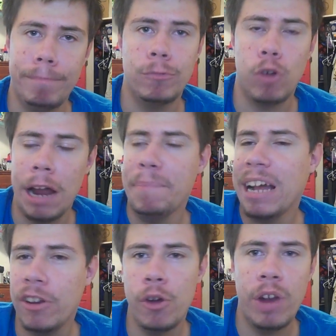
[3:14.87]
try and
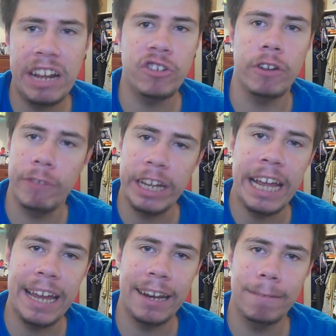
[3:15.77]
make a donation if you
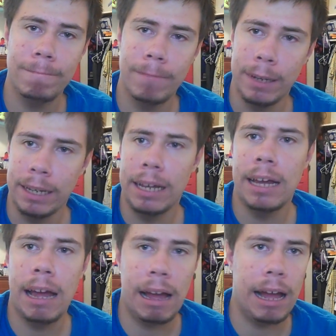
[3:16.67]
can.
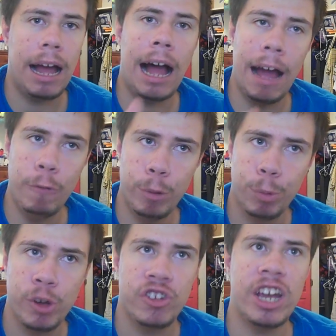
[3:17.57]
I would
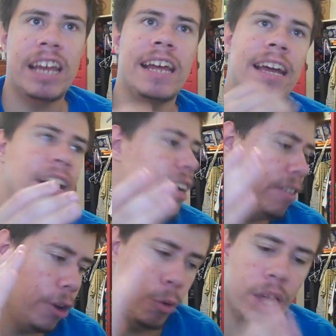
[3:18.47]
appreciate it, and I
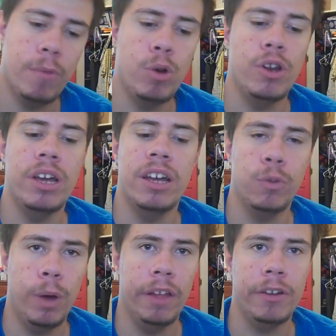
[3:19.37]
know they would
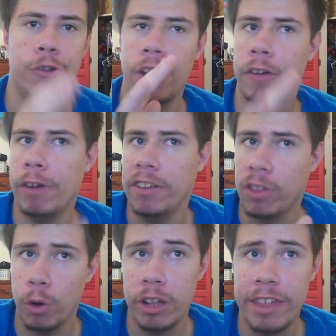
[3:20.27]
as well. They're trying to raise
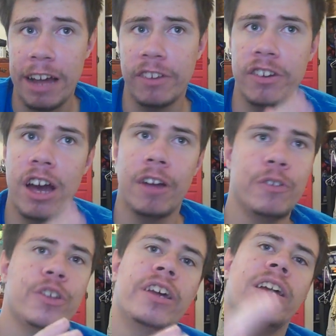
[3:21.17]

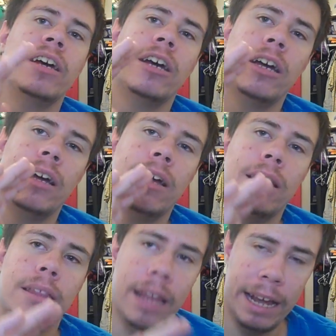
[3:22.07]
$30,000.
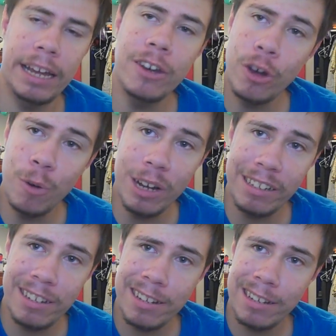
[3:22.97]
They can do
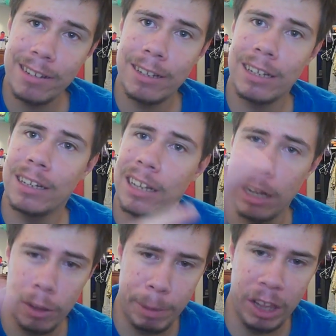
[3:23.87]
it.
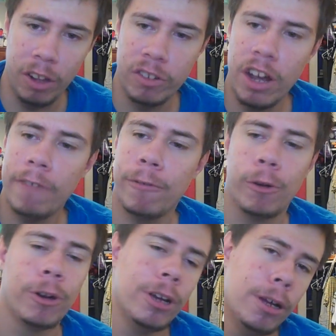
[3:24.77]
It'll be a little tougher,